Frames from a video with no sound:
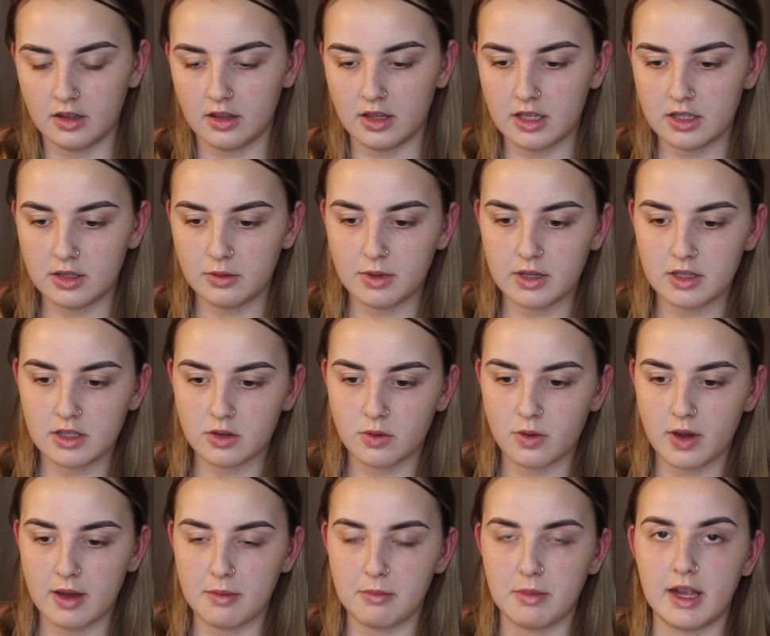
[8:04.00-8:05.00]
This one's
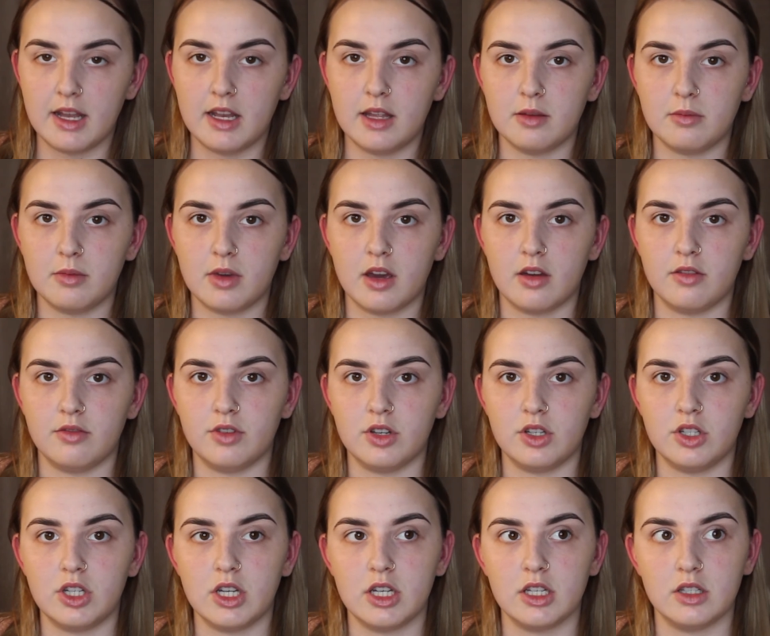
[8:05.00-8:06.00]
quite medium
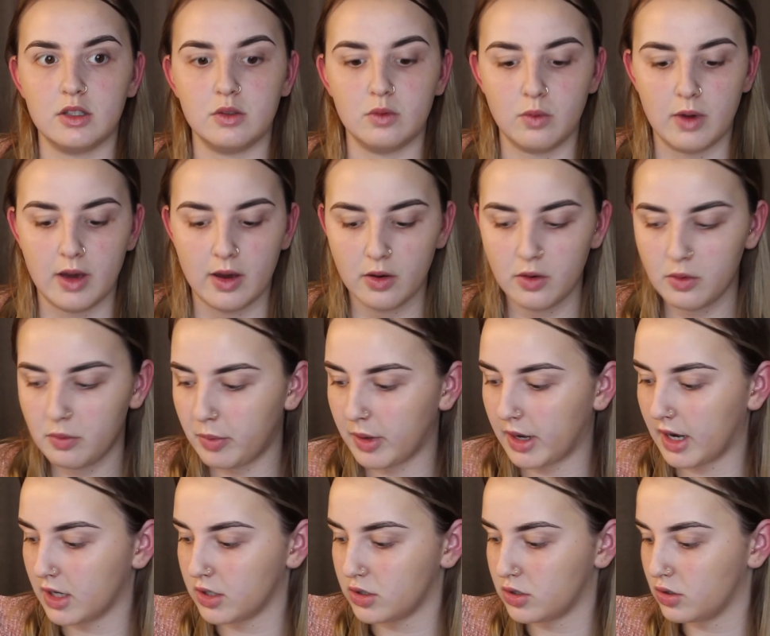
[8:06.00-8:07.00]
coverage as well,
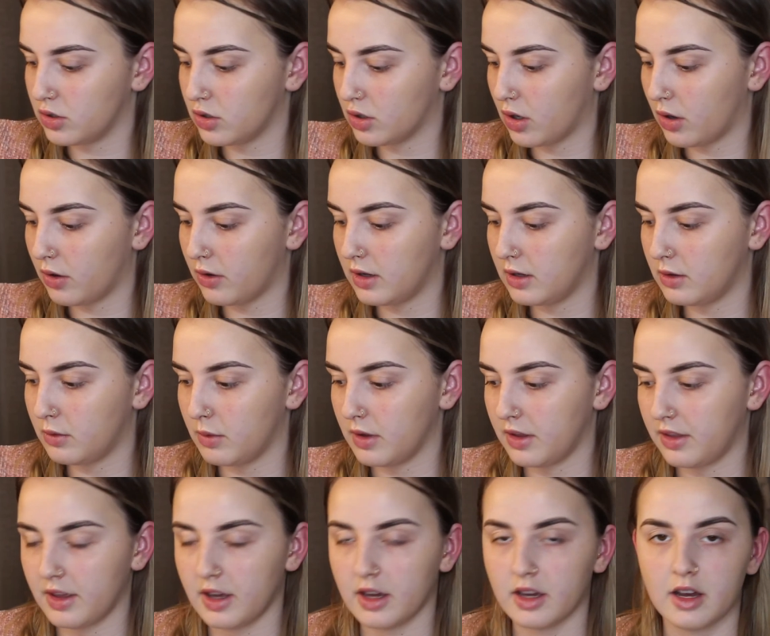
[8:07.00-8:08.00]
but I do go in
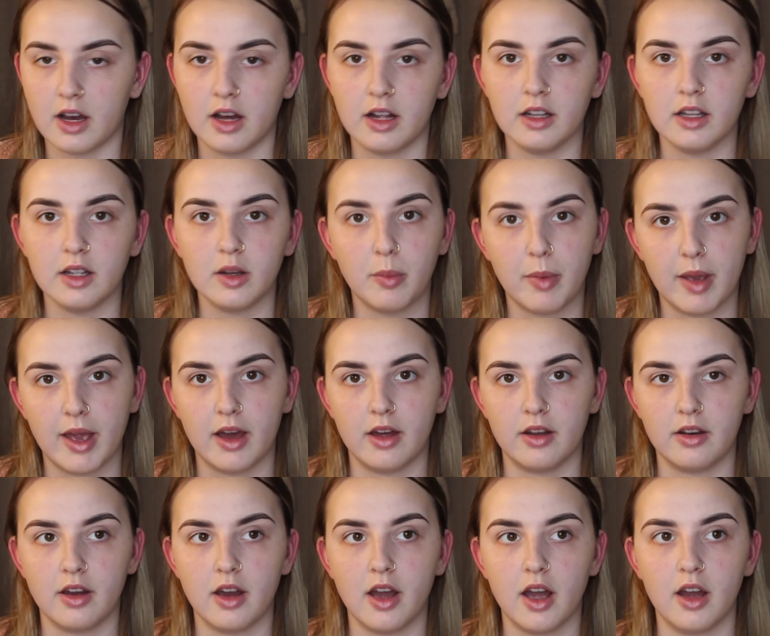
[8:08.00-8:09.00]
with a coloured
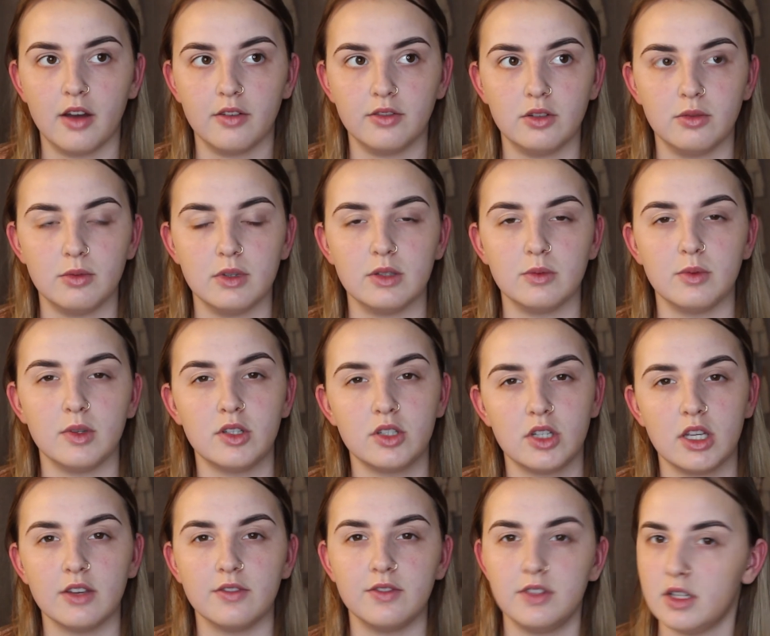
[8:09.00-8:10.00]
powder afterwards,
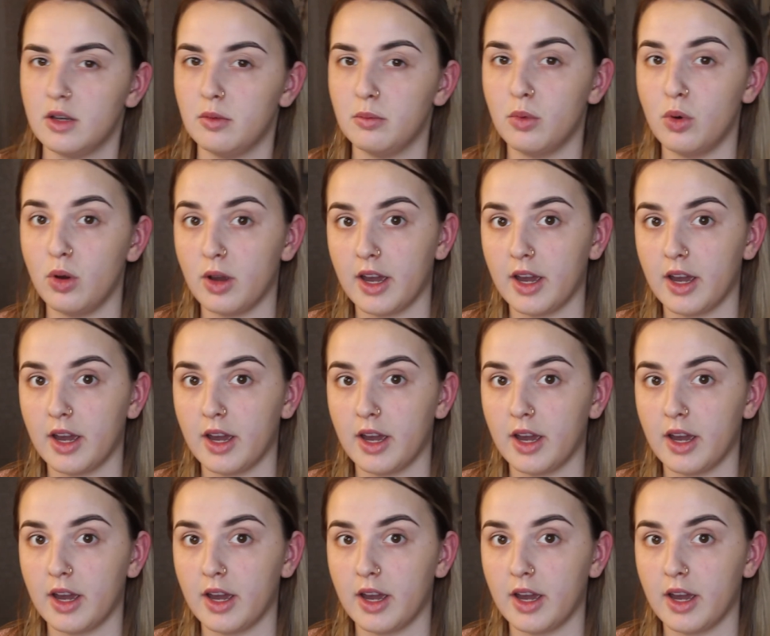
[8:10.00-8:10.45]
which gives it more